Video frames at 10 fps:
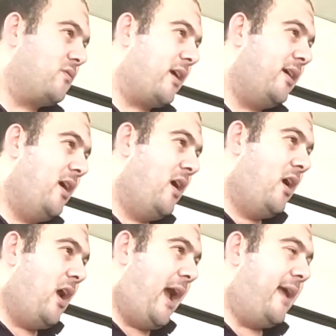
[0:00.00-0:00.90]
okay?
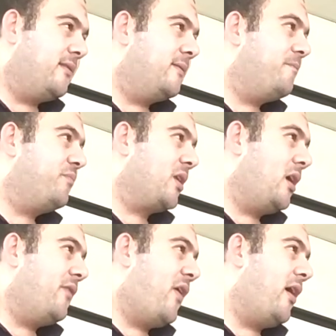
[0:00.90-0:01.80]
And
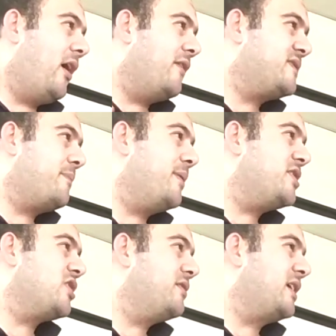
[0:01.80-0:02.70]
if the
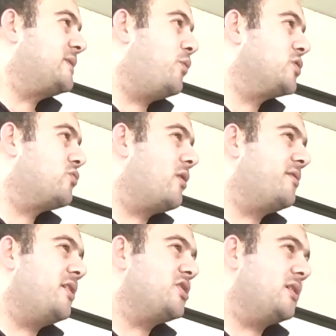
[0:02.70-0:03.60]
patient exposed to
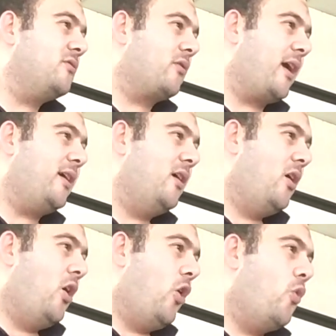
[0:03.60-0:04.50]
radiation, okay,
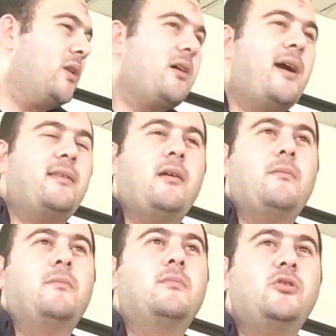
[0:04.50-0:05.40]
who will guide him?
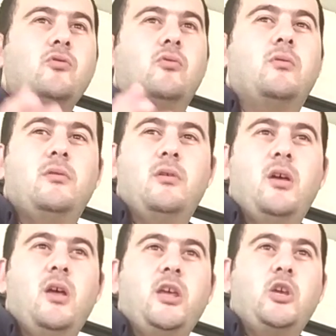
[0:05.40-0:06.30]
You
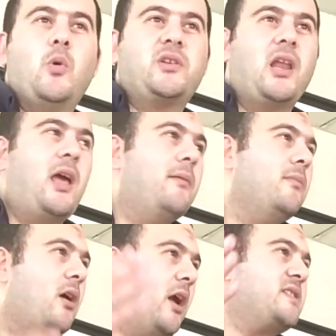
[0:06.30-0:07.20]
you will tell
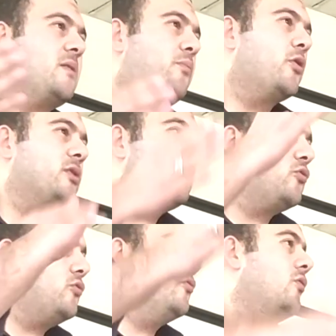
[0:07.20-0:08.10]
him it's important
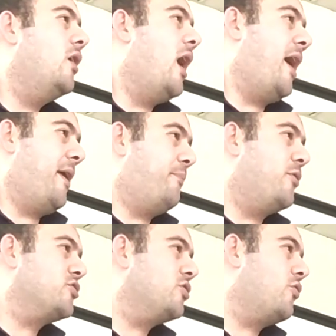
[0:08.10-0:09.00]
to do an
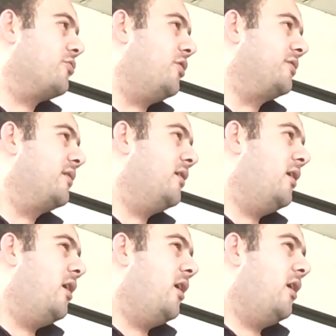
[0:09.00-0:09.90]
abortion or not.
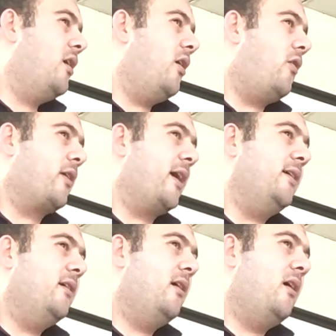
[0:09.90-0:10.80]

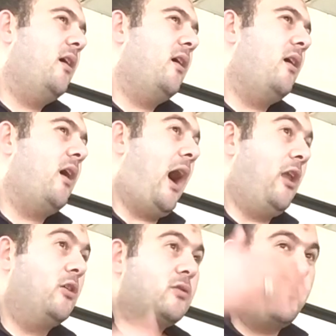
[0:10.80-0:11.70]
Okay? A
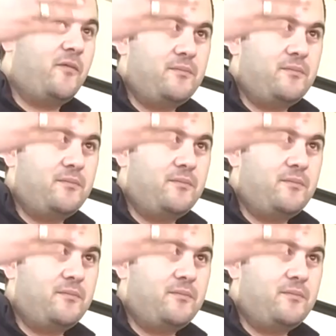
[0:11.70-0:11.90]
lot of